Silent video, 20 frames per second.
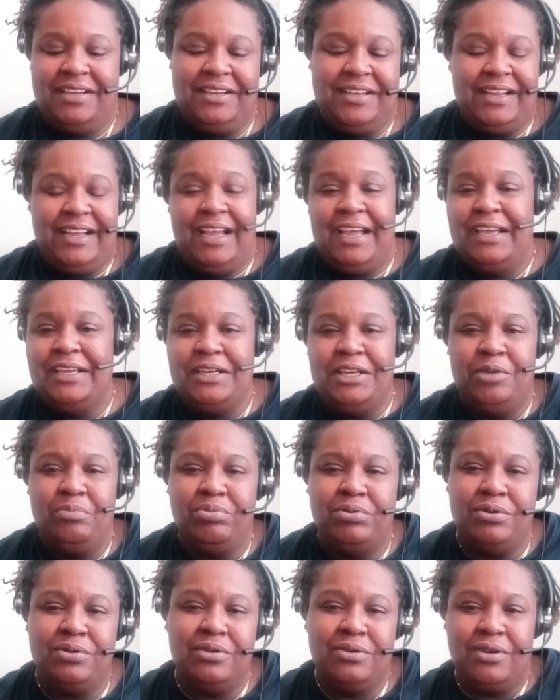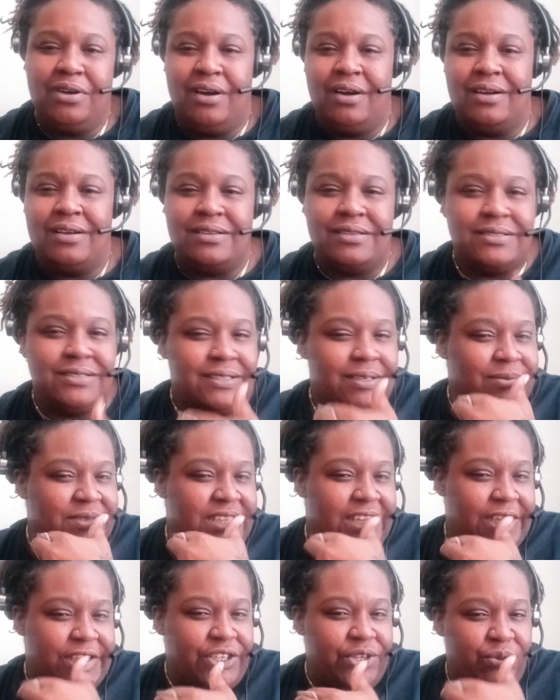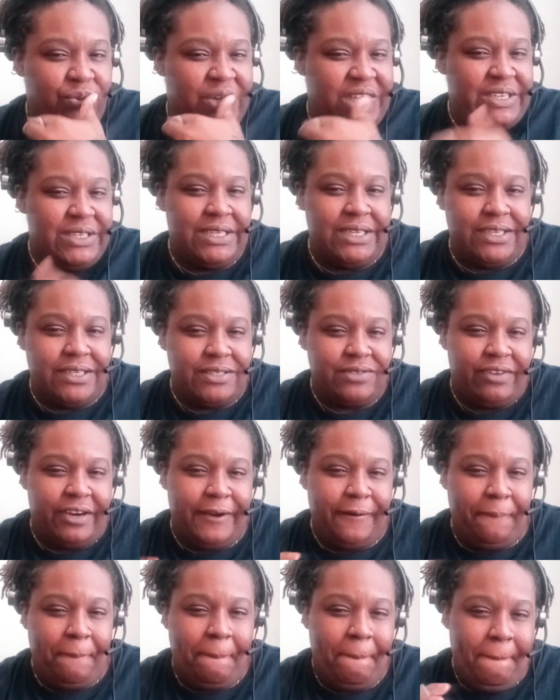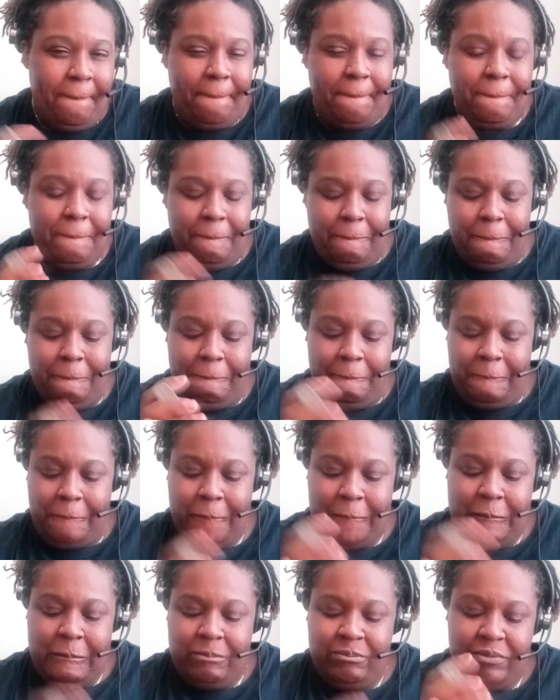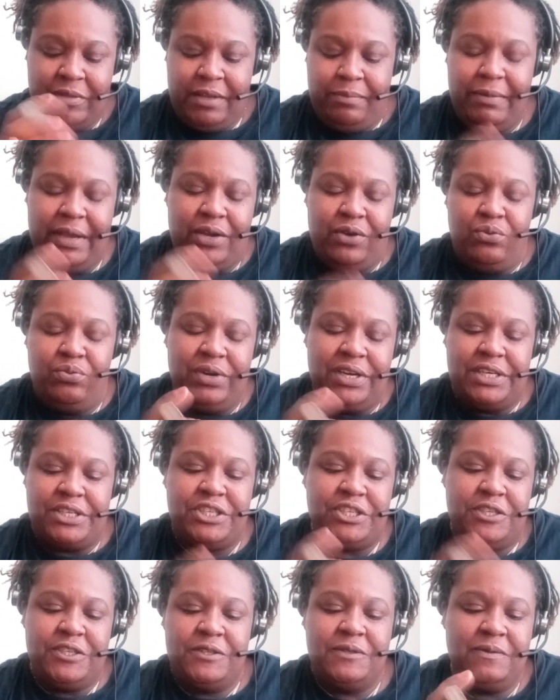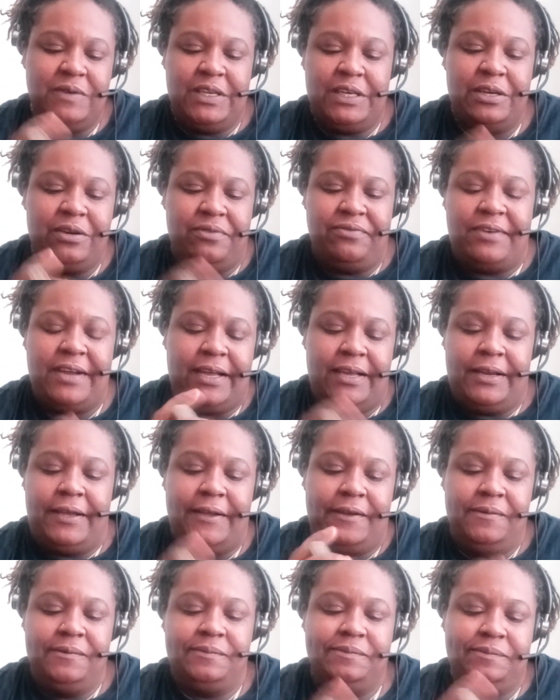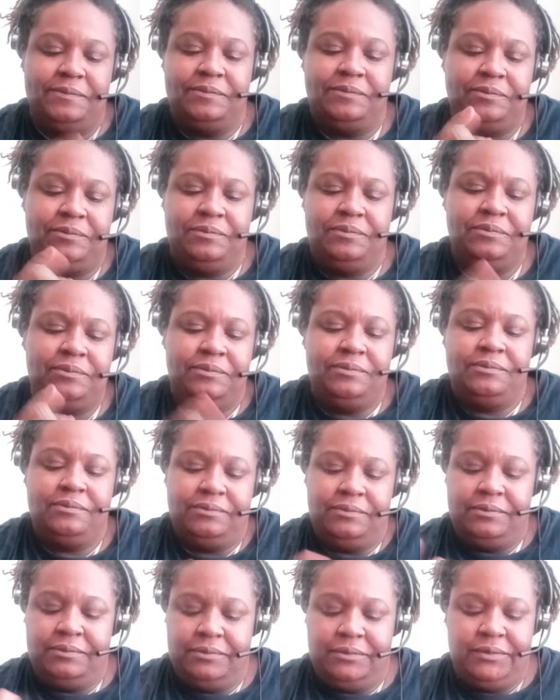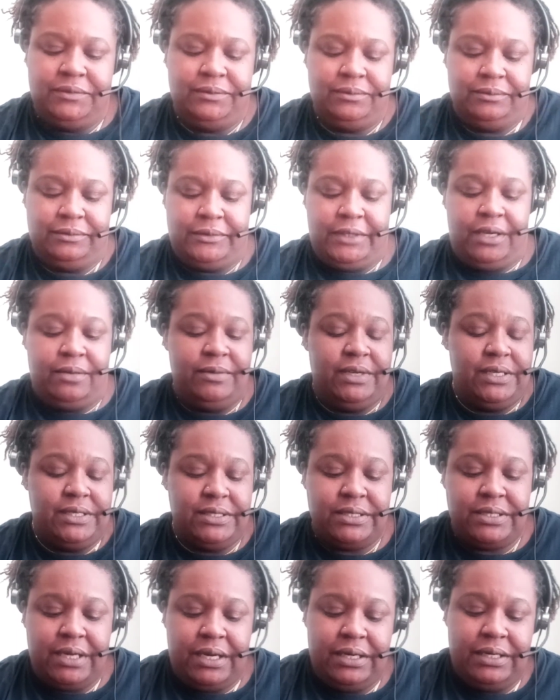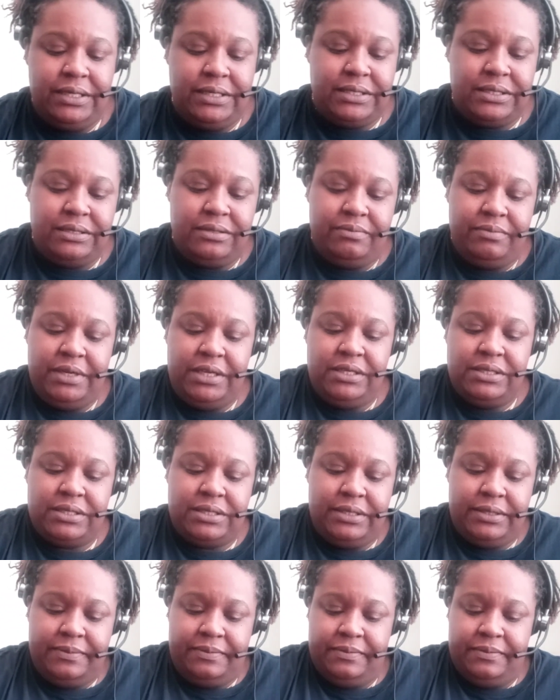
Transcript: I ain't even pull no cards. I'm telling you what it is, right? Mm-hmm. Make a wish. Clarify that. Y'all better start listening to me, son.